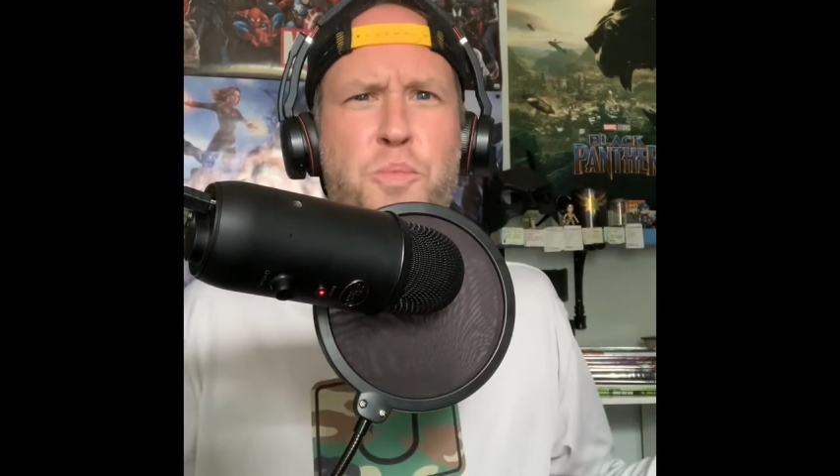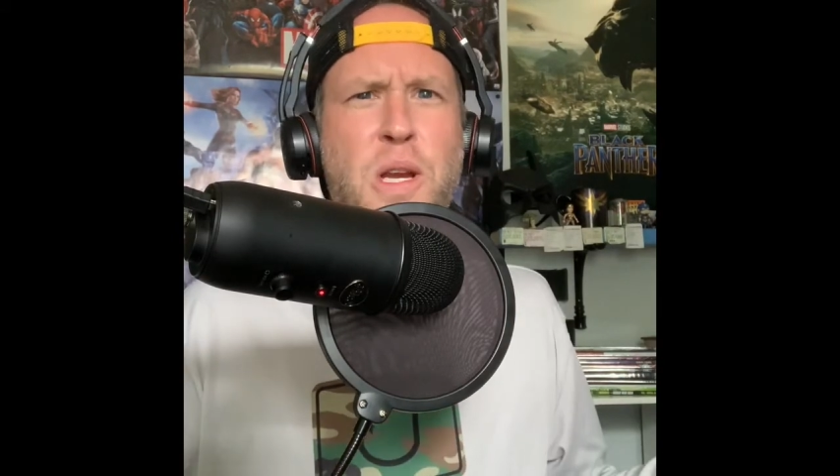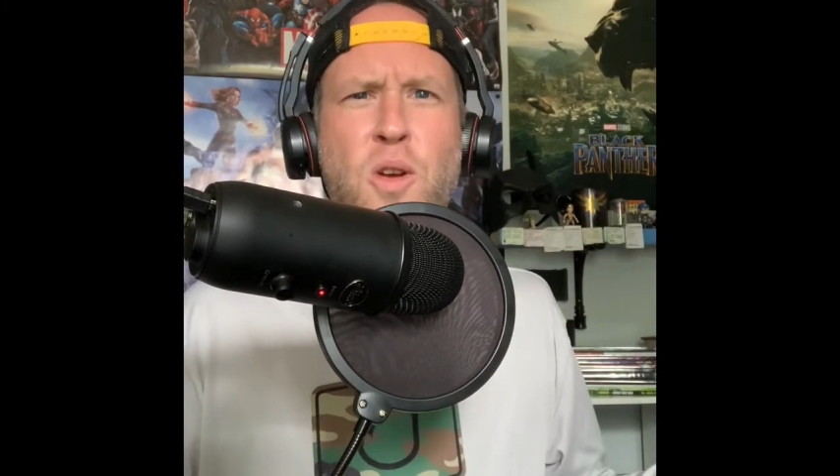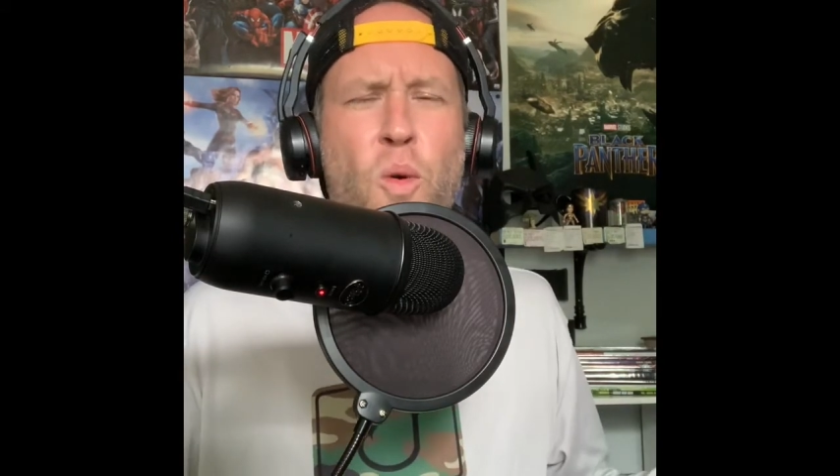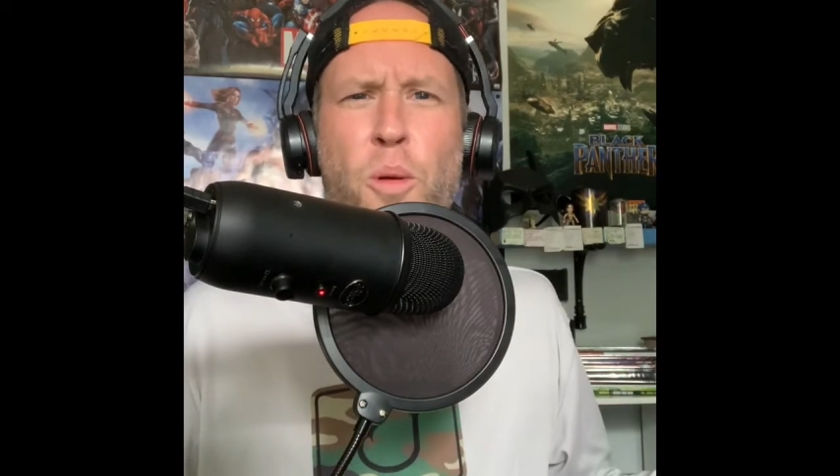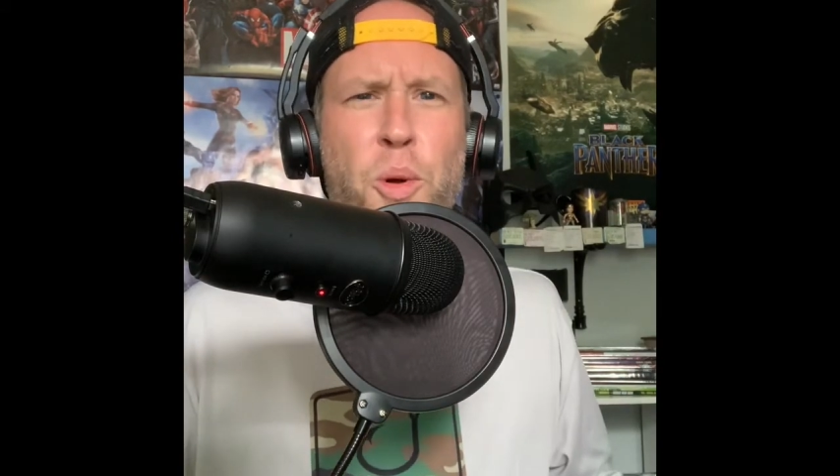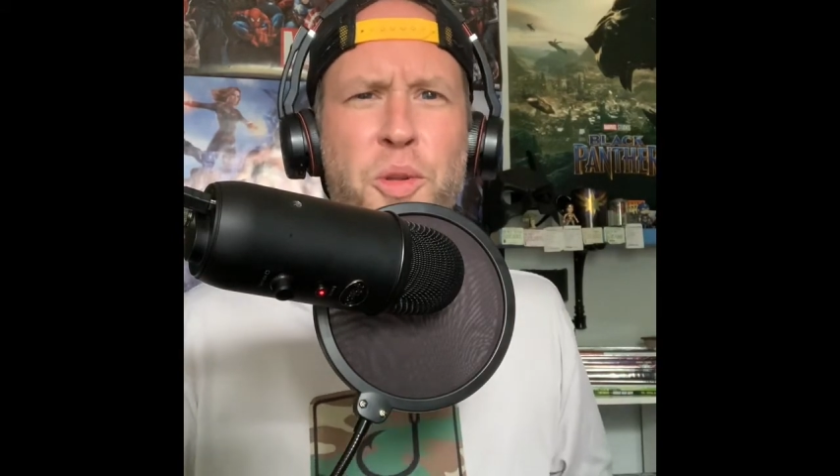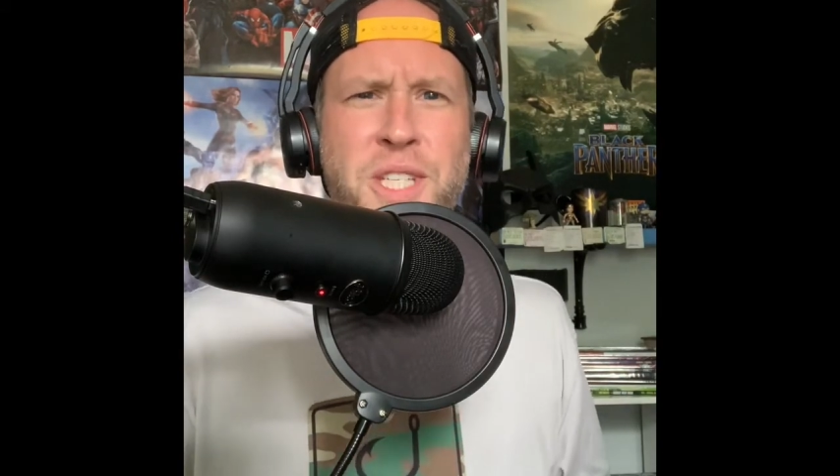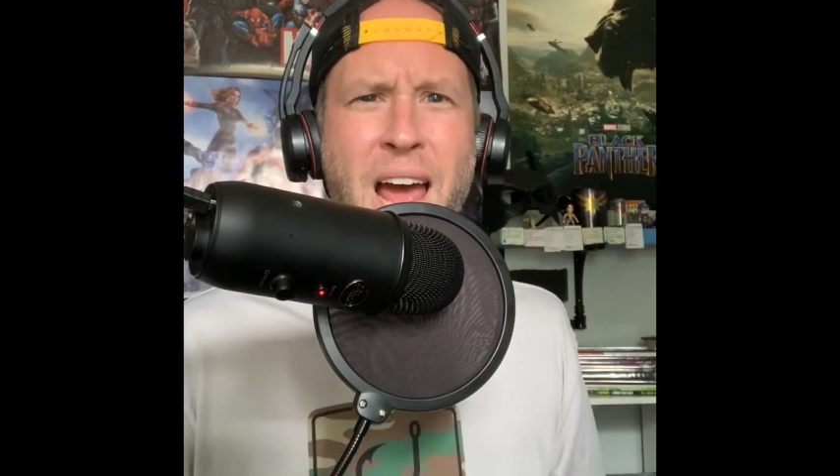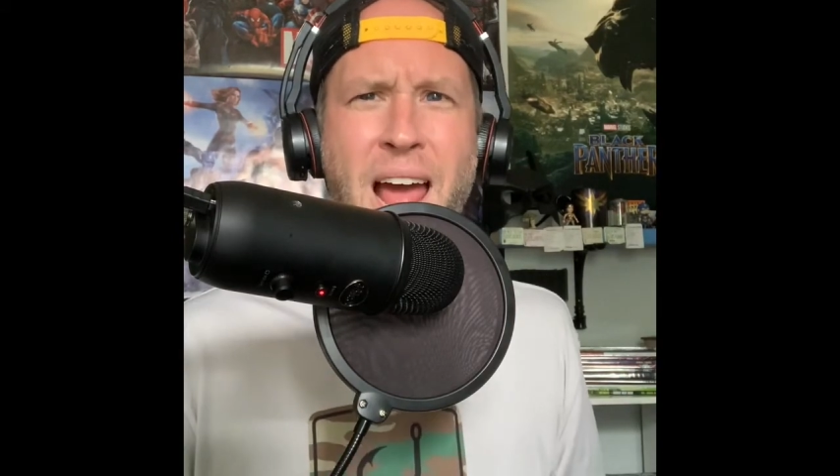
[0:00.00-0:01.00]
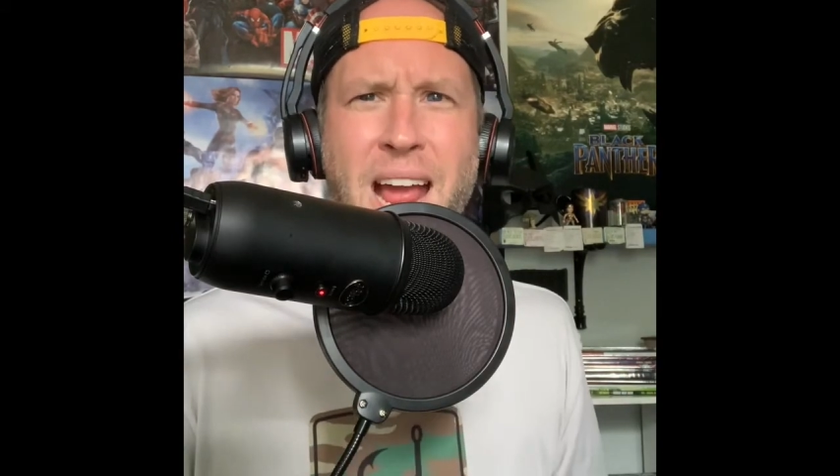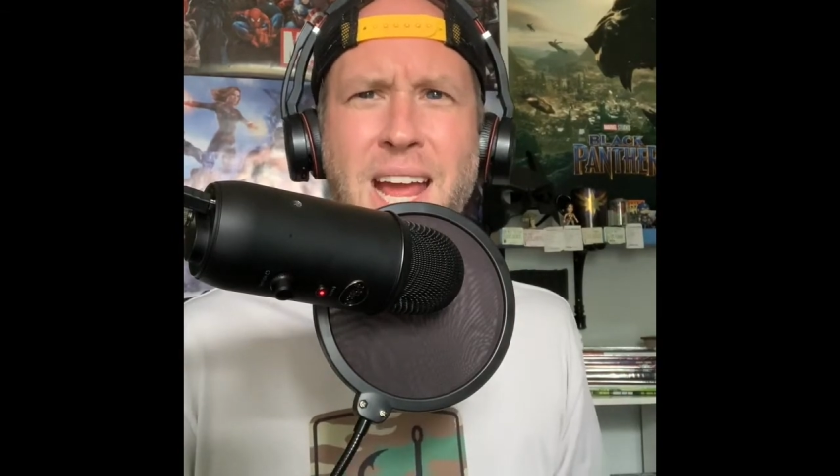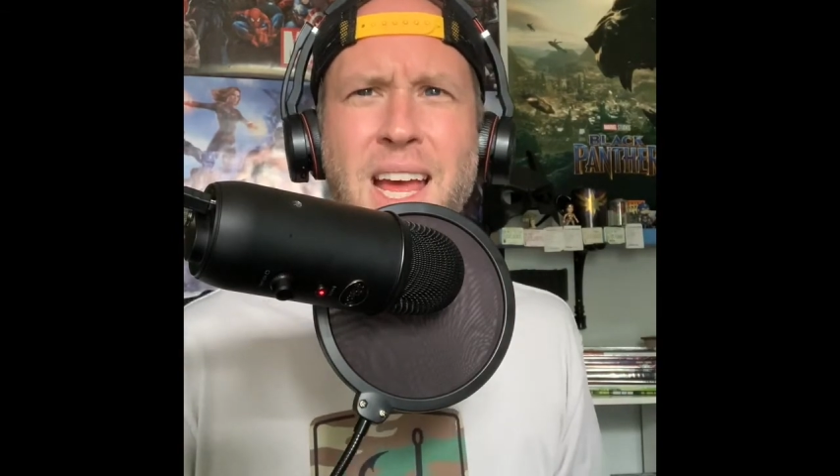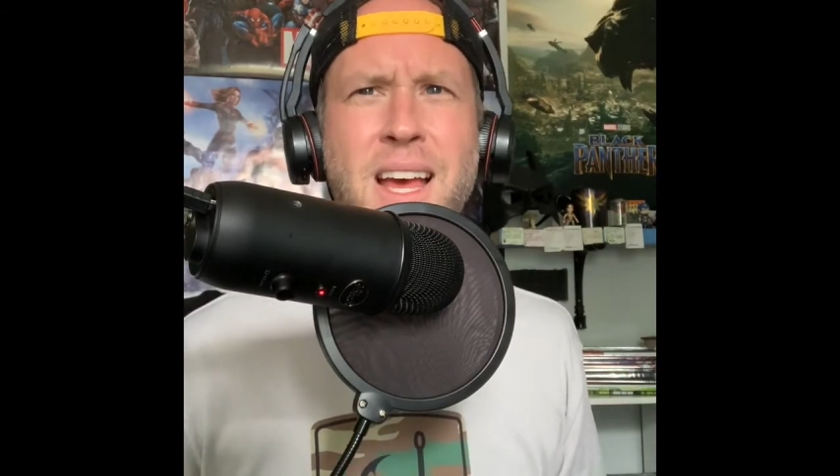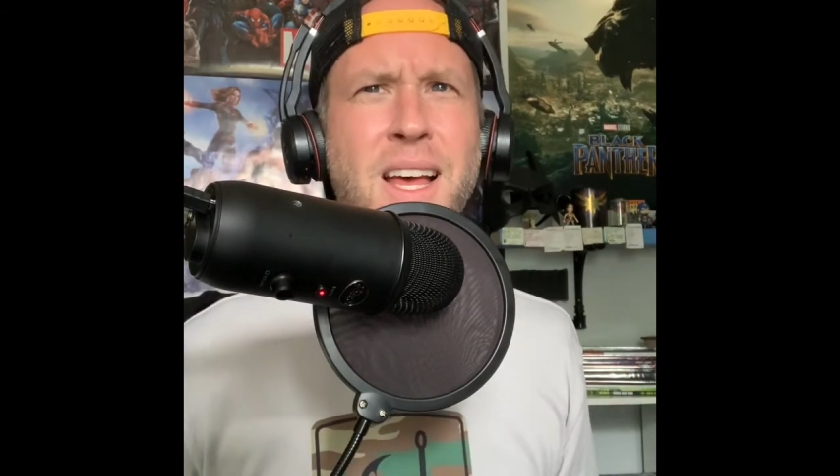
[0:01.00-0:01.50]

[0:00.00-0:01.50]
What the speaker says: be normal day.